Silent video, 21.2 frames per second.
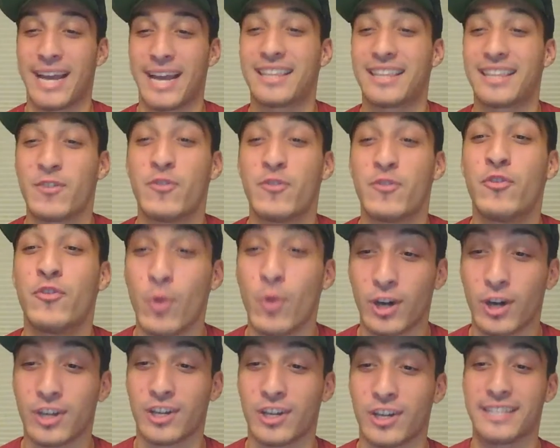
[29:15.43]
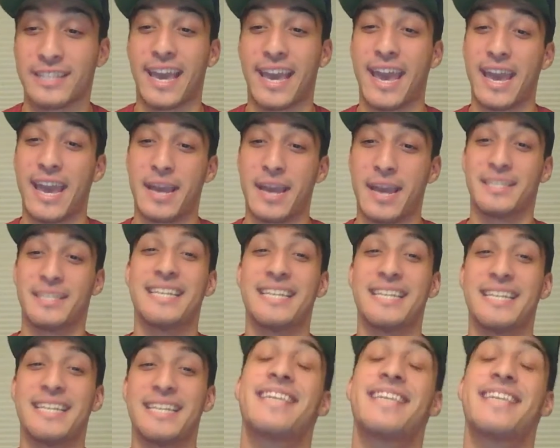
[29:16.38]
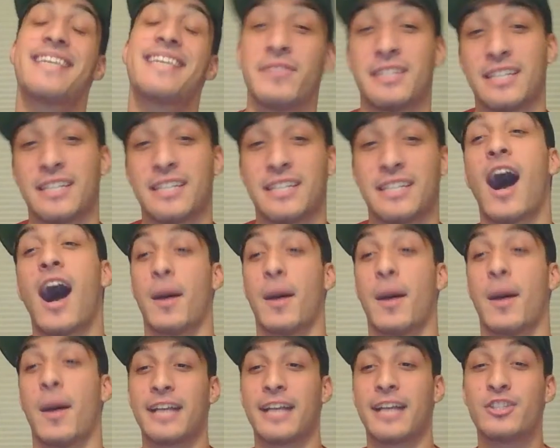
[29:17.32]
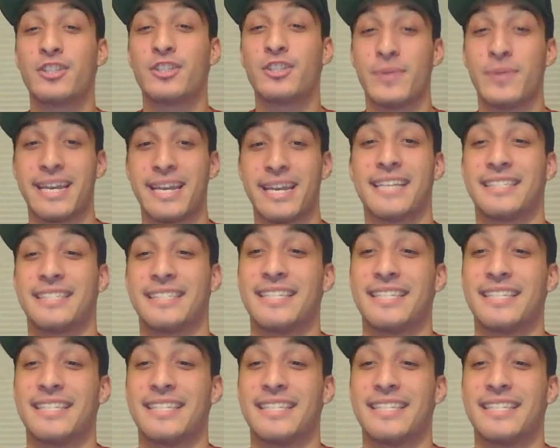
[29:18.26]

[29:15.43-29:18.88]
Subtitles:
he had, 4 good games. He's Kevin Cobb. That's who he is.